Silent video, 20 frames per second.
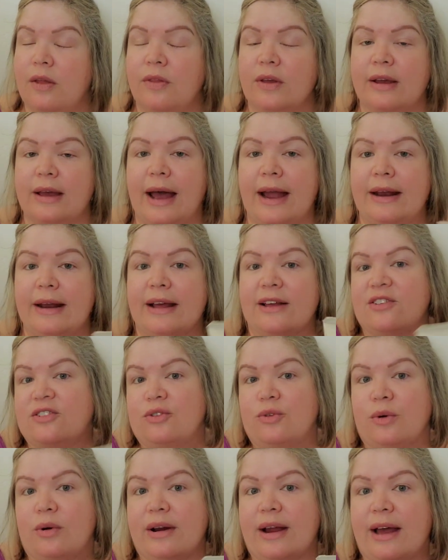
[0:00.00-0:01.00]
the guy
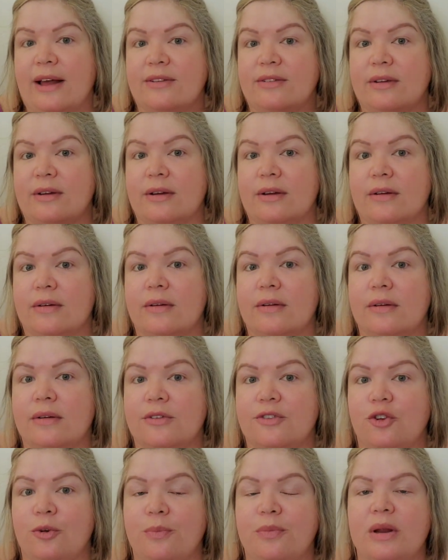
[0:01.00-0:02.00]
next door has a
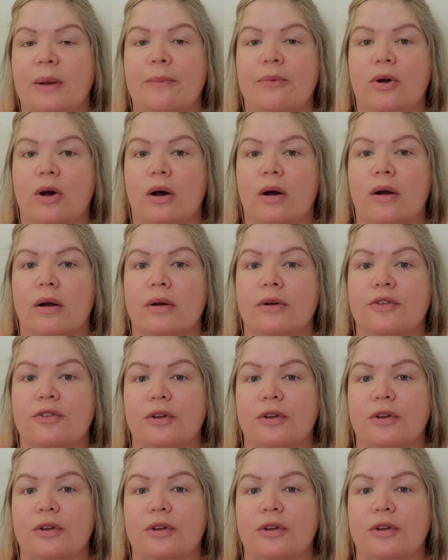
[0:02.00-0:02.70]
souped up car,